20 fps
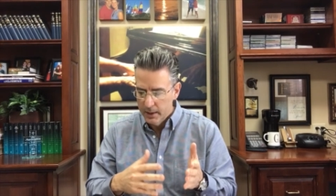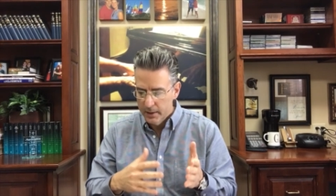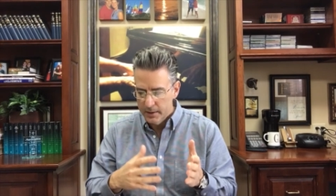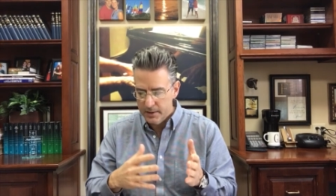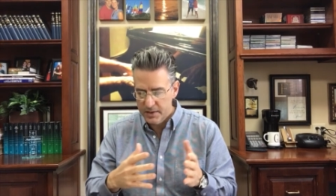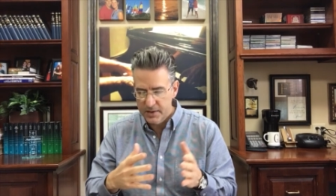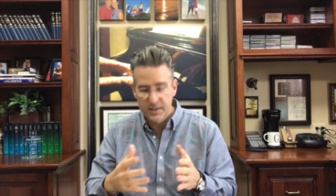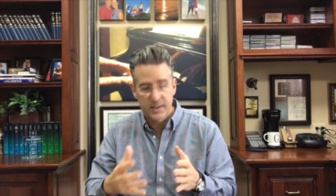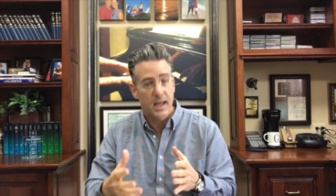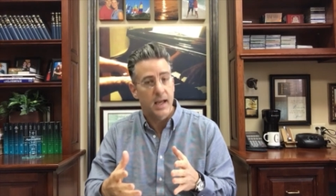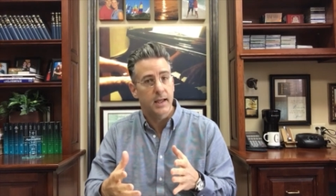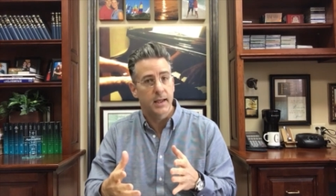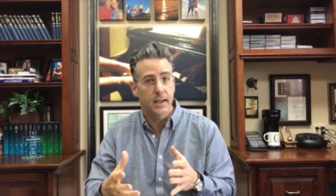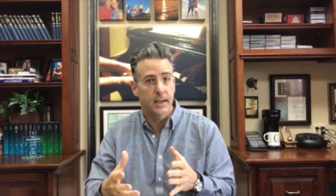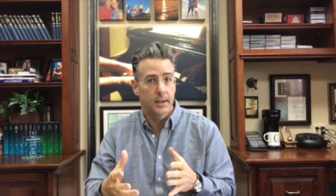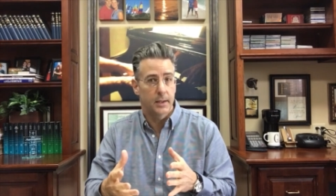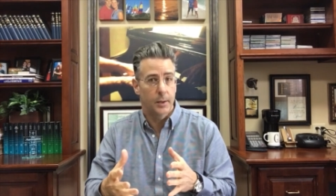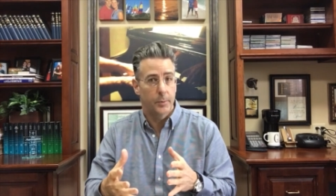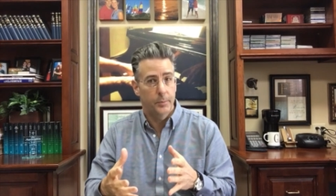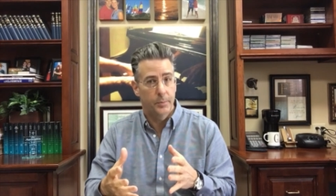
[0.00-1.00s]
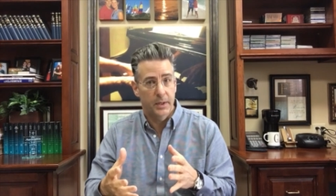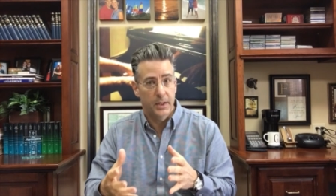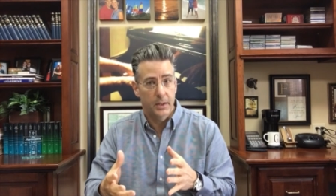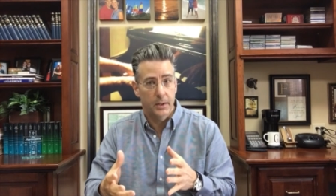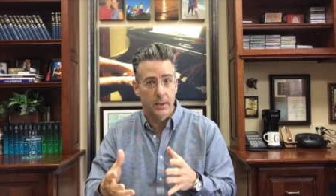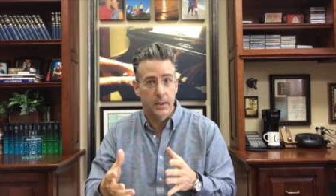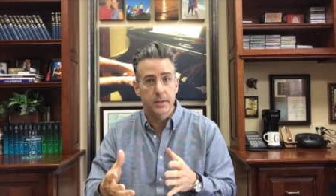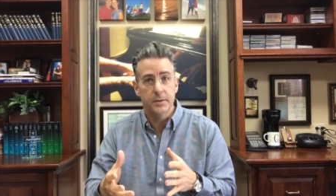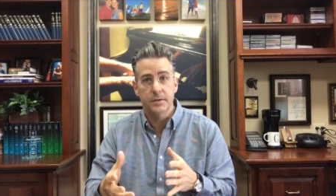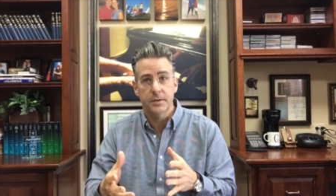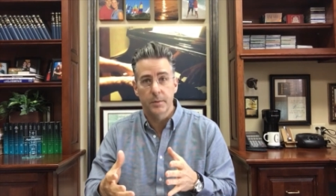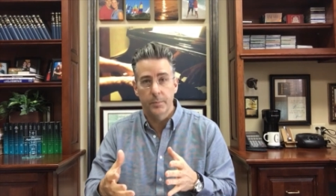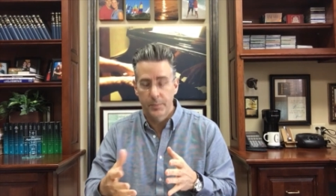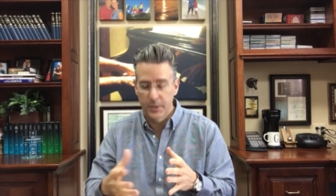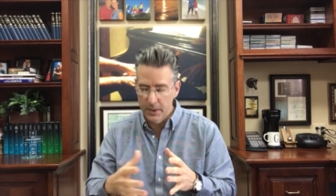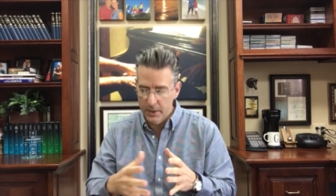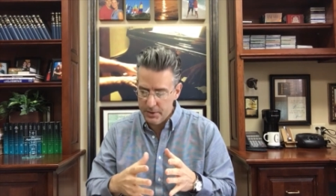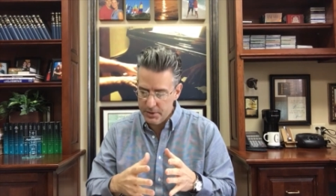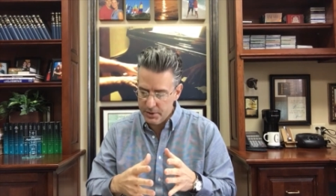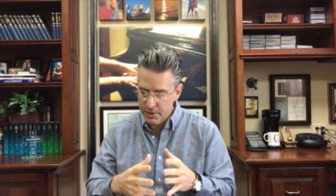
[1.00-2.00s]
Second appearance
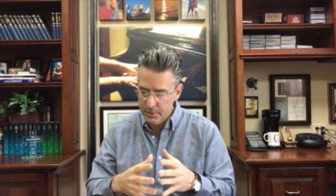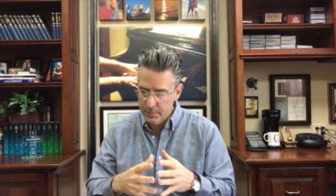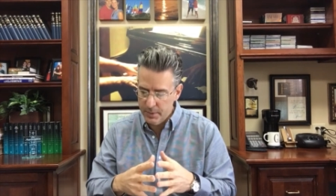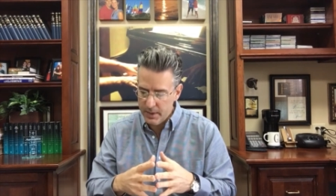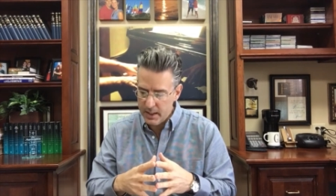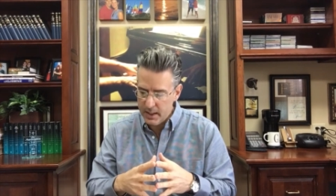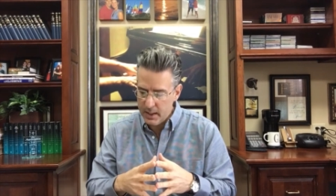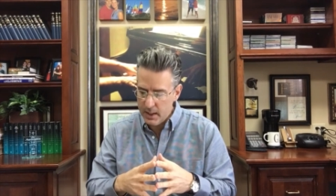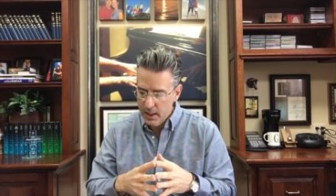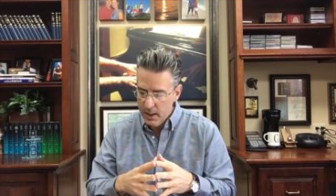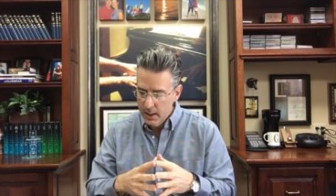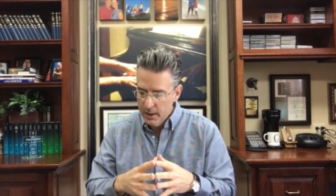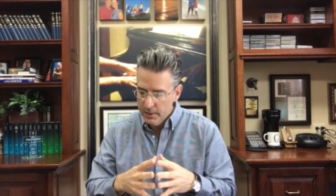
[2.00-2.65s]
appears to be